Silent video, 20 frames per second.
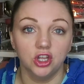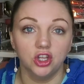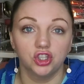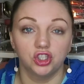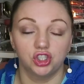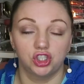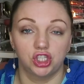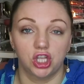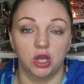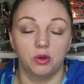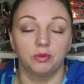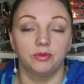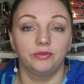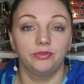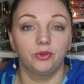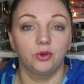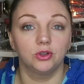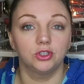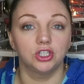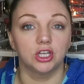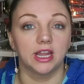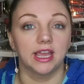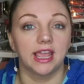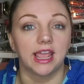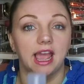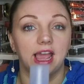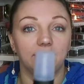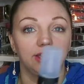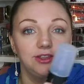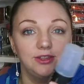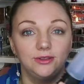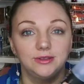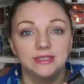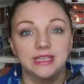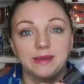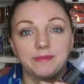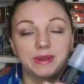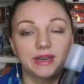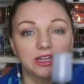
So unfortunately, I use it,